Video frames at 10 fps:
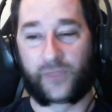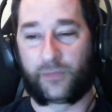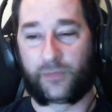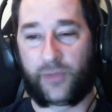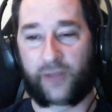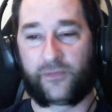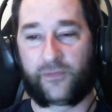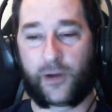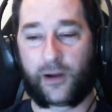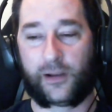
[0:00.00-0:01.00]
by
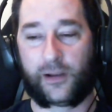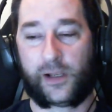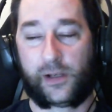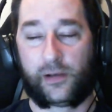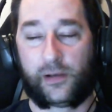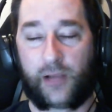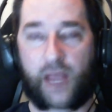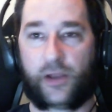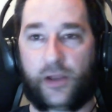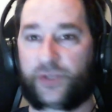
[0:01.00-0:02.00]
far, and
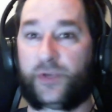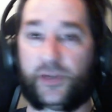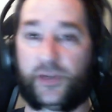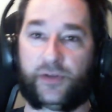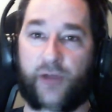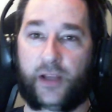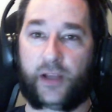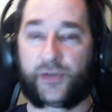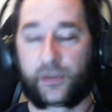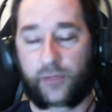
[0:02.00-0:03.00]
not just because of the
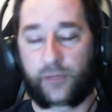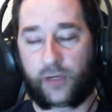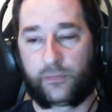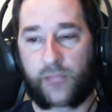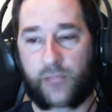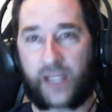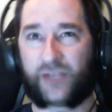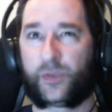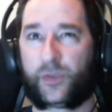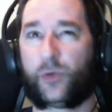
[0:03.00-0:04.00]
dragons. I guess
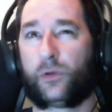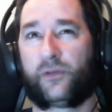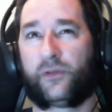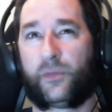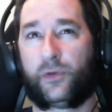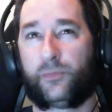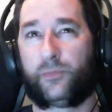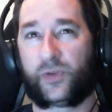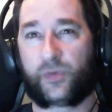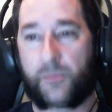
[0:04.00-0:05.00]
it'd be cooler if they put a
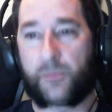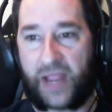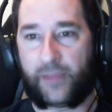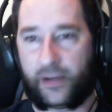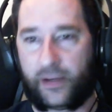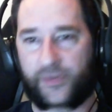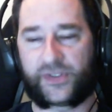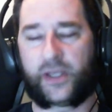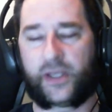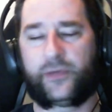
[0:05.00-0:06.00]
picture of Batman on the
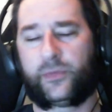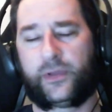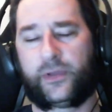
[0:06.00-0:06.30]
side of it, but